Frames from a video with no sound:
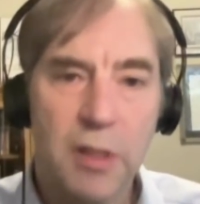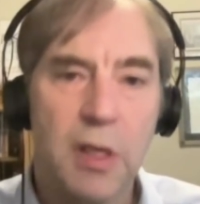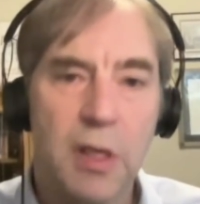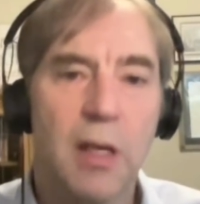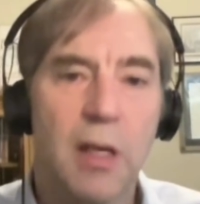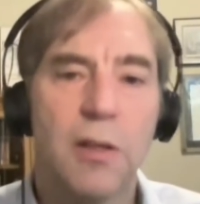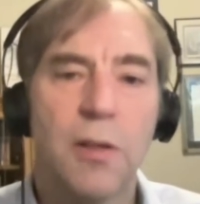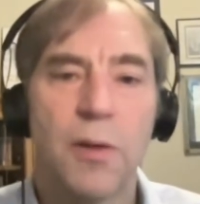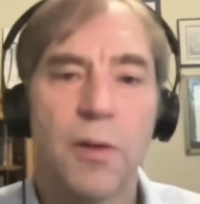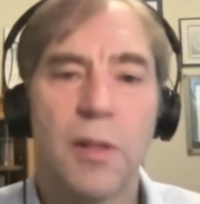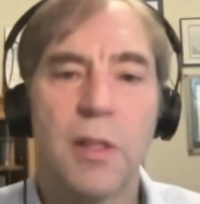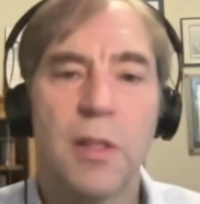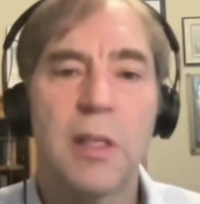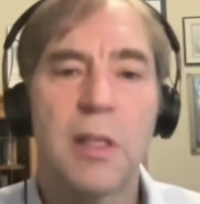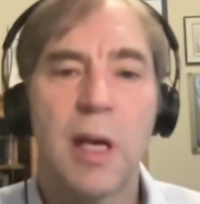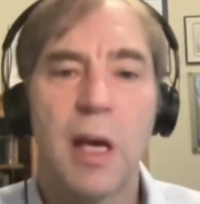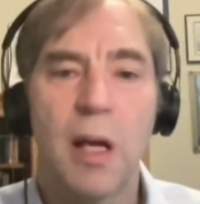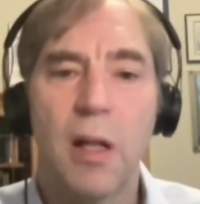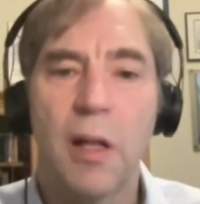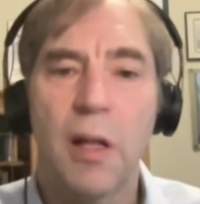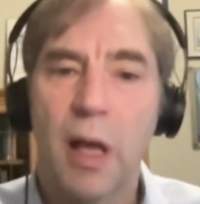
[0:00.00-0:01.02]
Signature in the
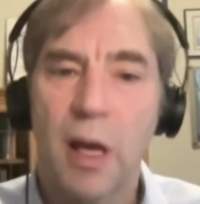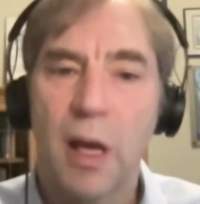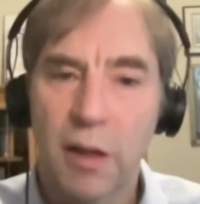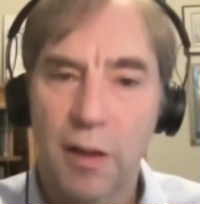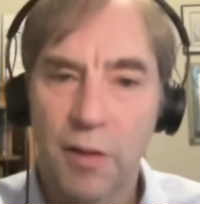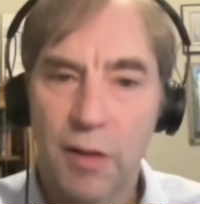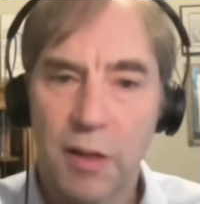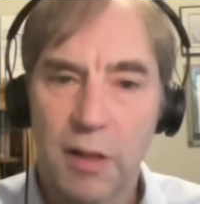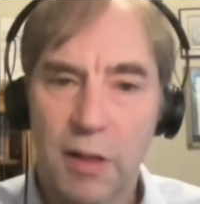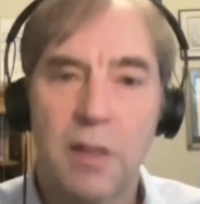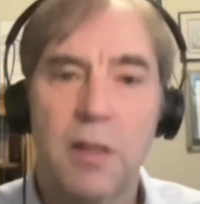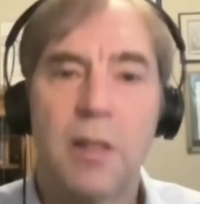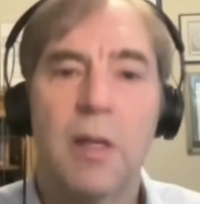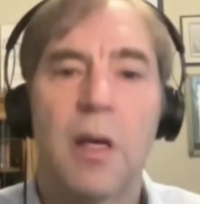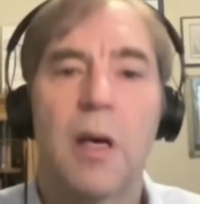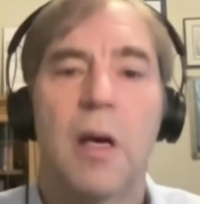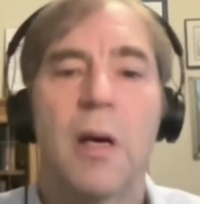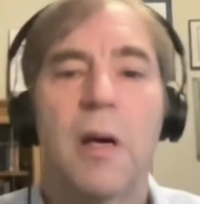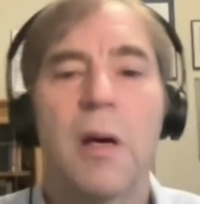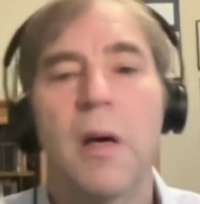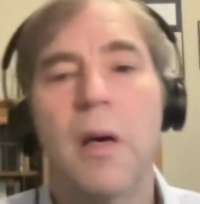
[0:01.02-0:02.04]
Cell, and in this
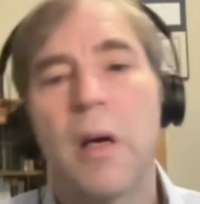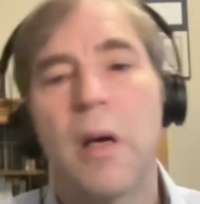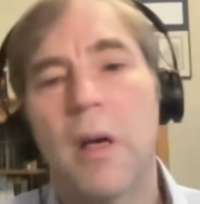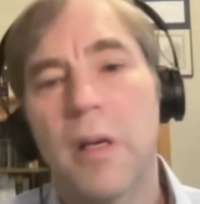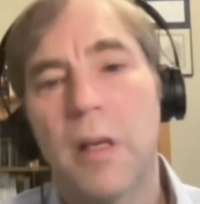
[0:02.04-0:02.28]
uh,